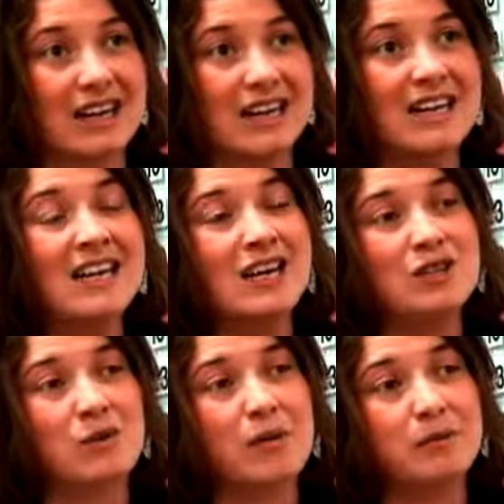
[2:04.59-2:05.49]
And
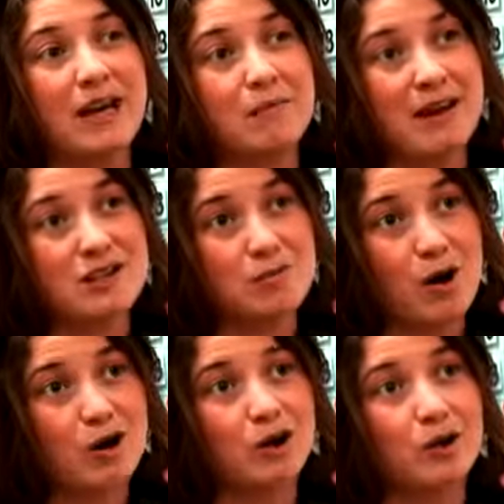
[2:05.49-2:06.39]
so I plan my
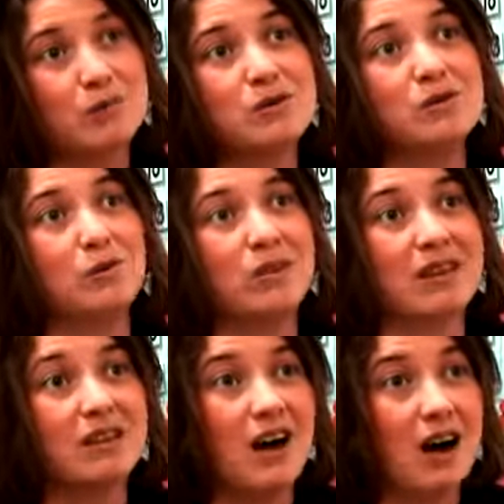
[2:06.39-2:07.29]
small groups with
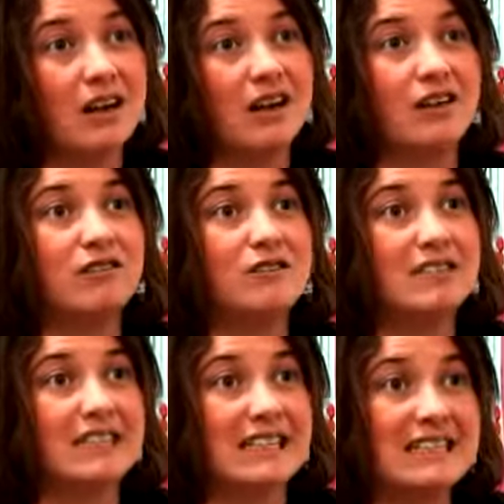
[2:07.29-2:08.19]
a lot of
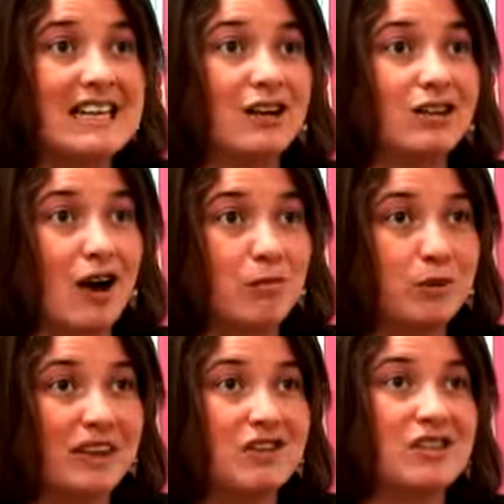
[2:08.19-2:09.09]
detailed
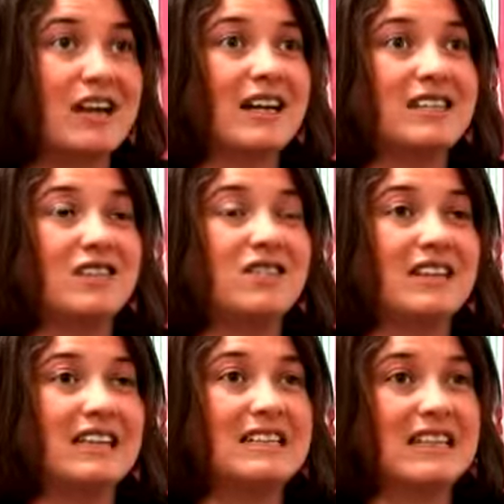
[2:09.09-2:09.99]
comprehension
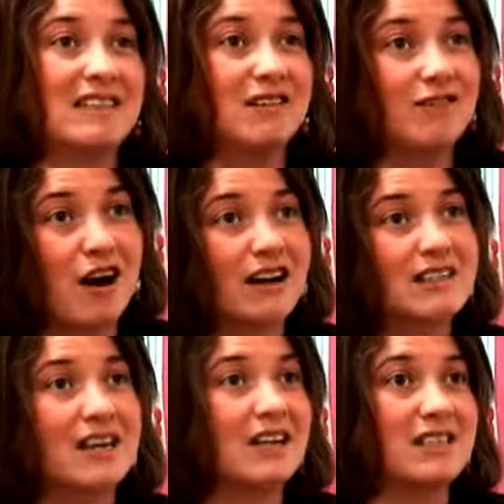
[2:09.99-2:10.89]
activities and then
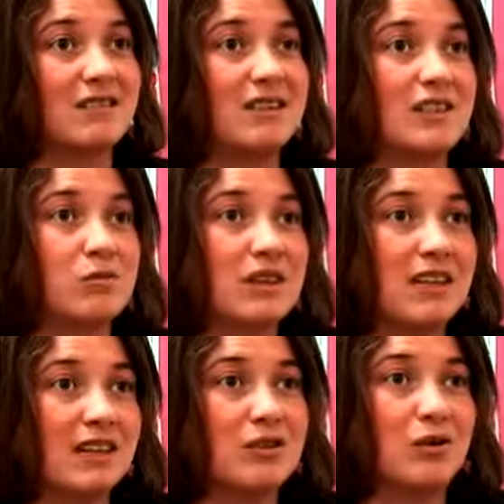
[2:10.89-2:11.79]
phonics activities with
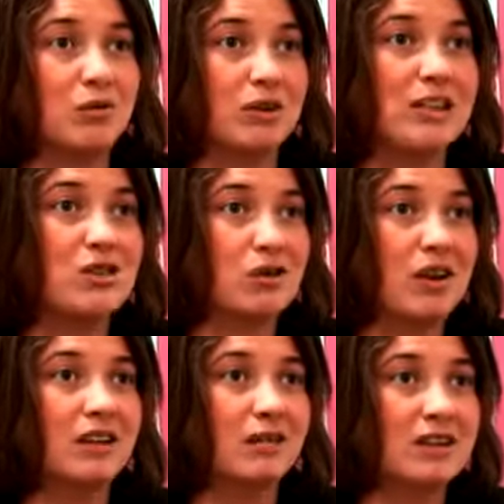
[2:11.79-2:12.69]
kids who are really
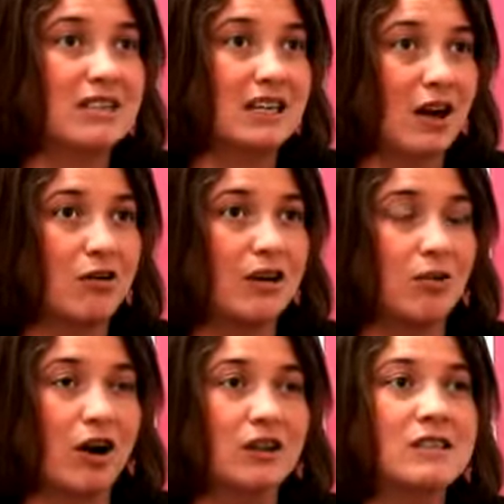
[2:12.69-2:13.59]
struggling with decoding
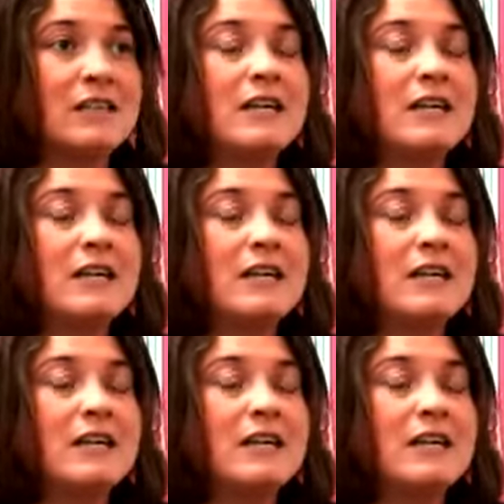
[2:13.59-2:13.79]
words.